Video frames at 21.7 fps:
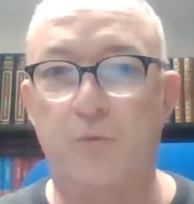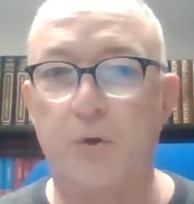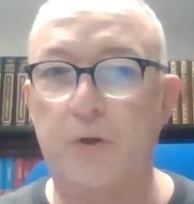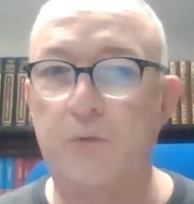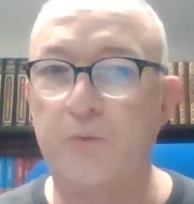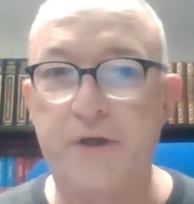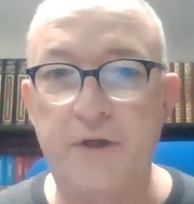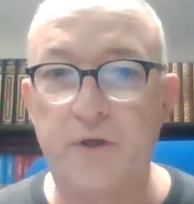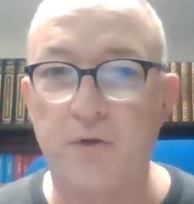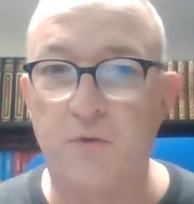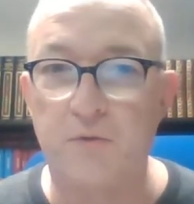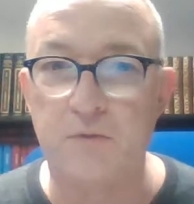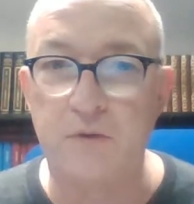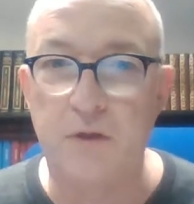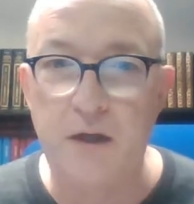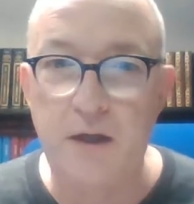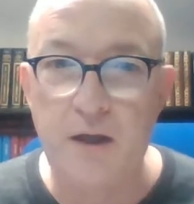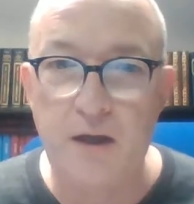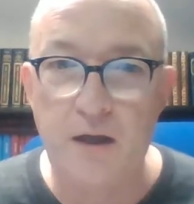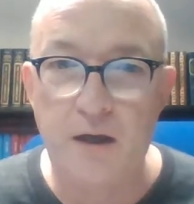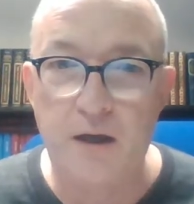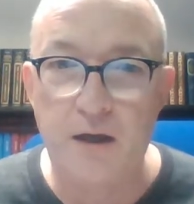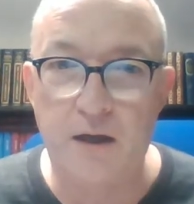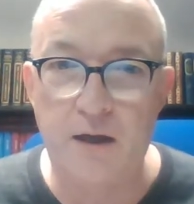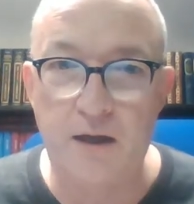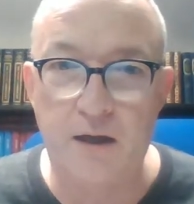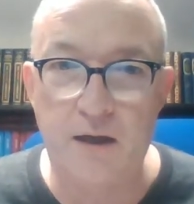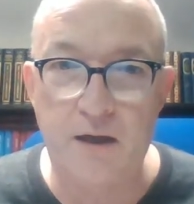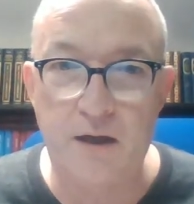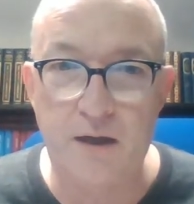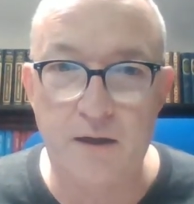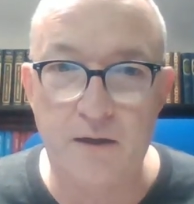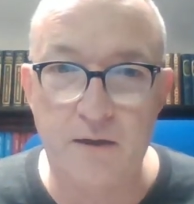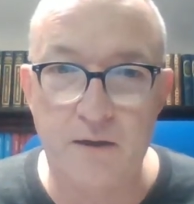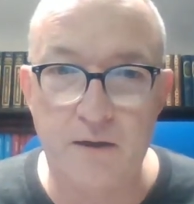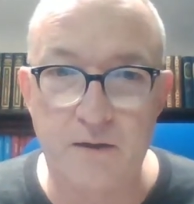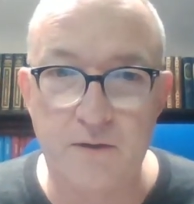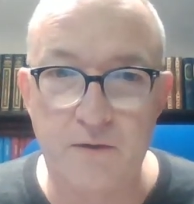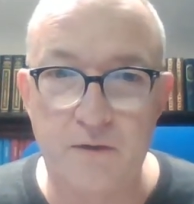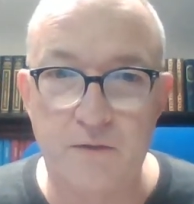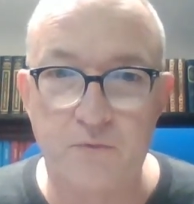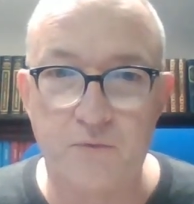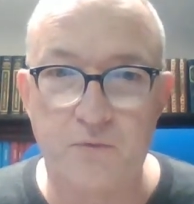when we don't uh,
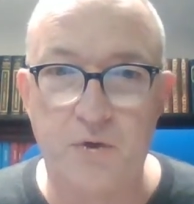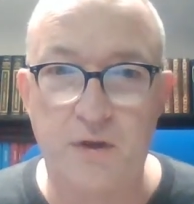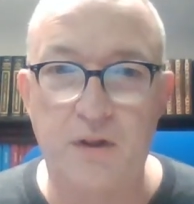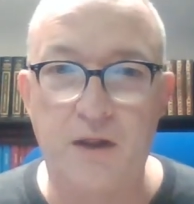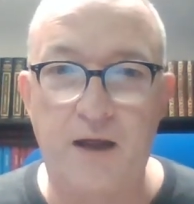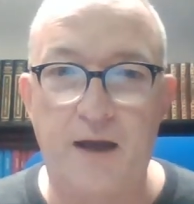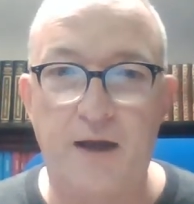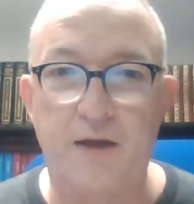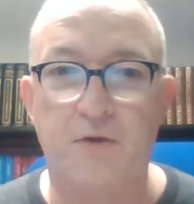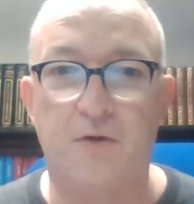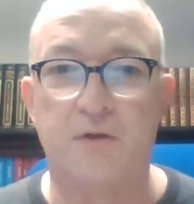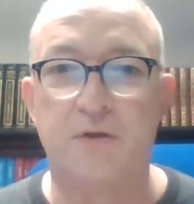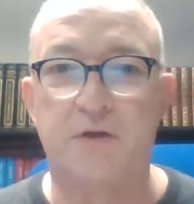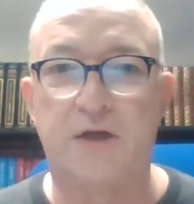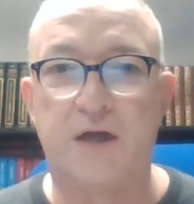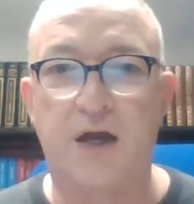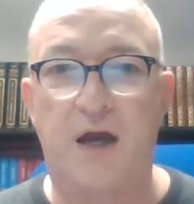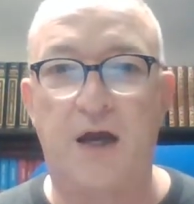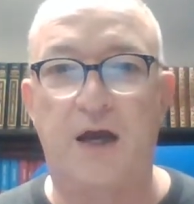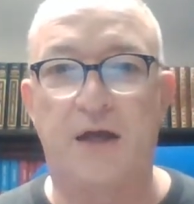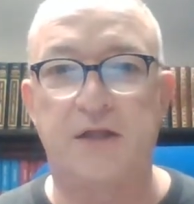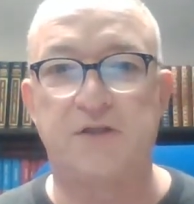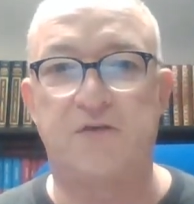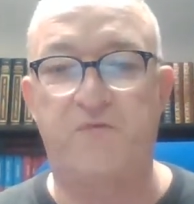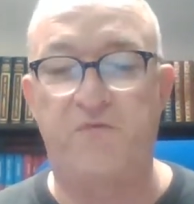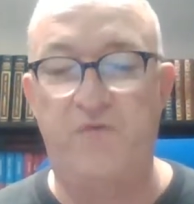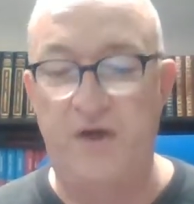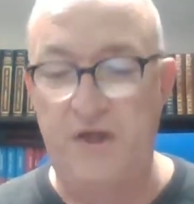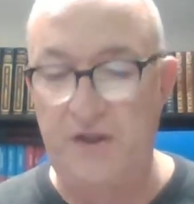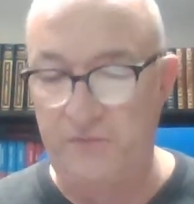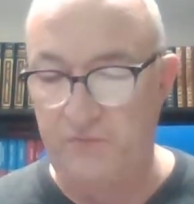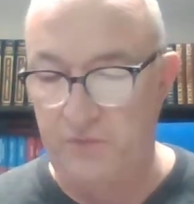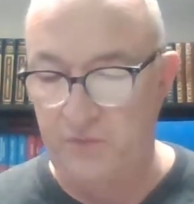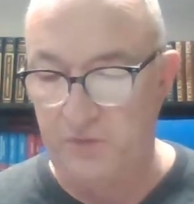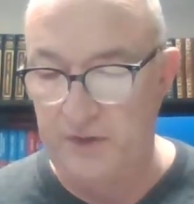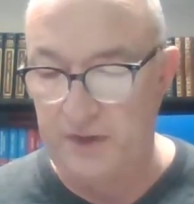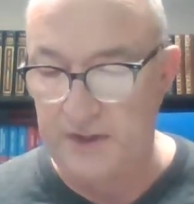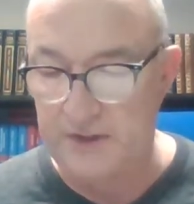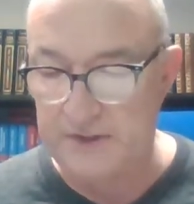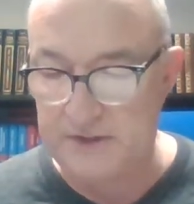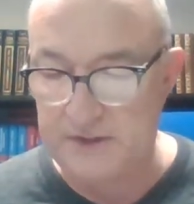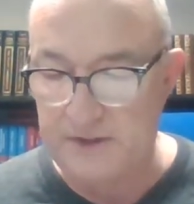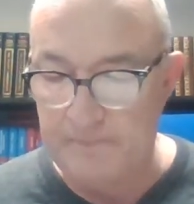rely on God's
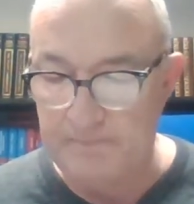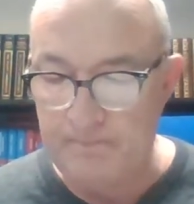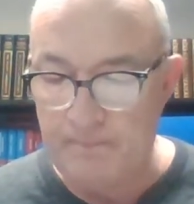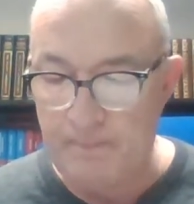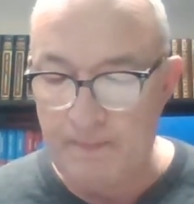faithfulness,